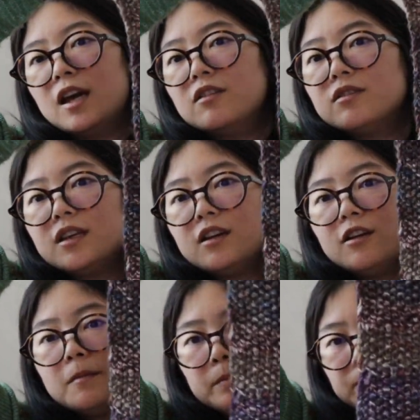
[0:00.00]
panel
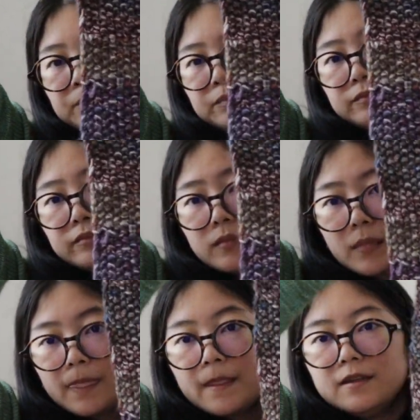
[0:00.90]
here.
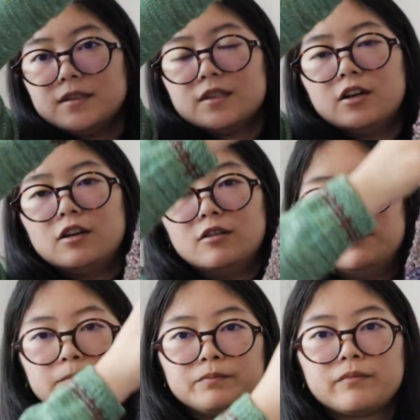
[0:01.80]

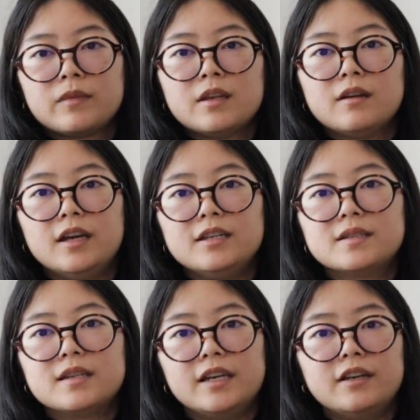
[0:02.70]
So I
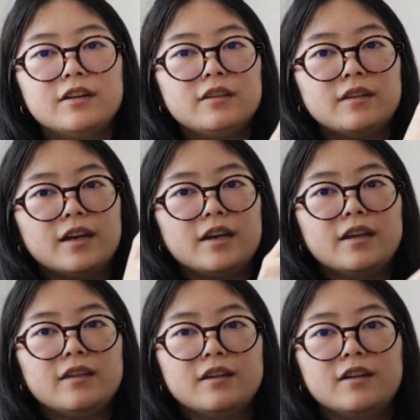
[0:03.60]
decided on
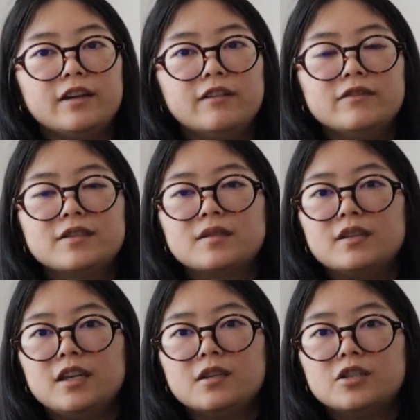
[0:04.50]
that, and then I
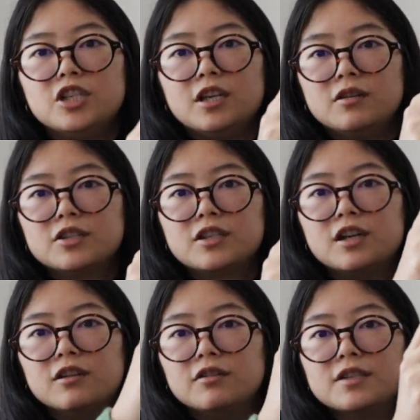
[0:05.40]
obviously changed
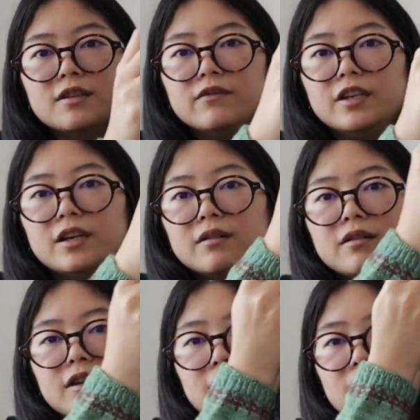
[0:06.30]
colors every now
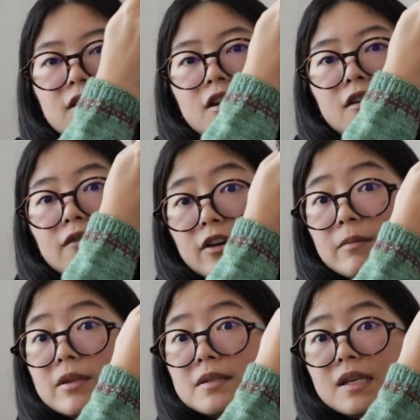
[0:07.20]
and then
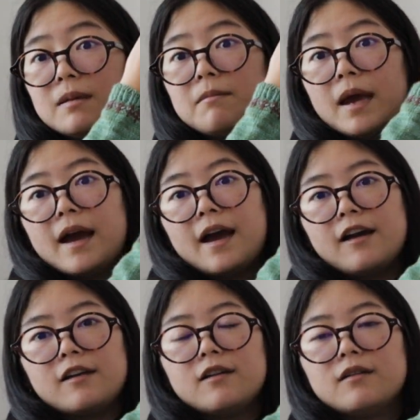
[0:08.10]
from the same
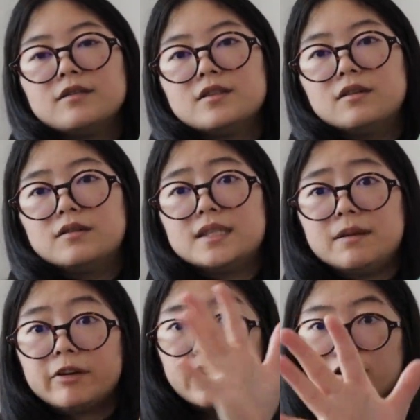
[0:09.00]
bag. So
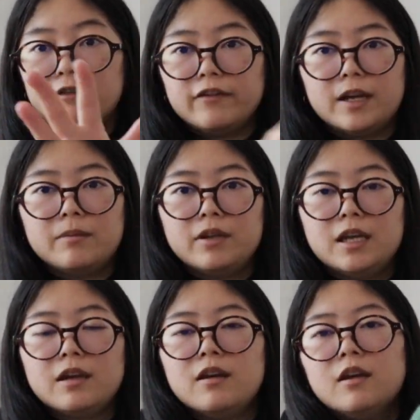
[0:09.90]
same color
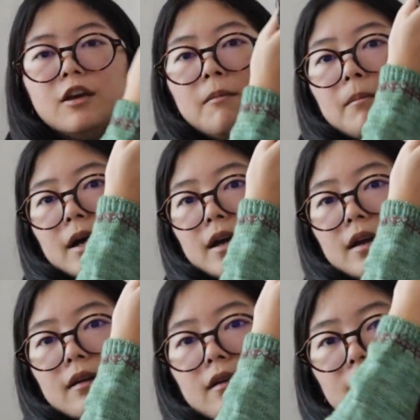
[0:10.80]
family,
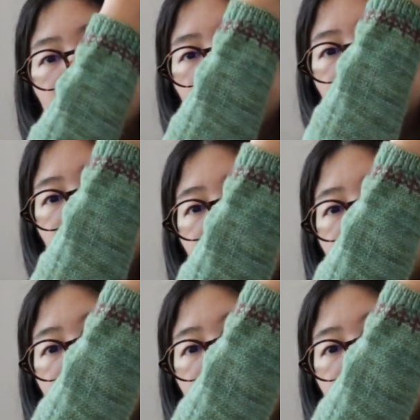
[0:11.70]
but different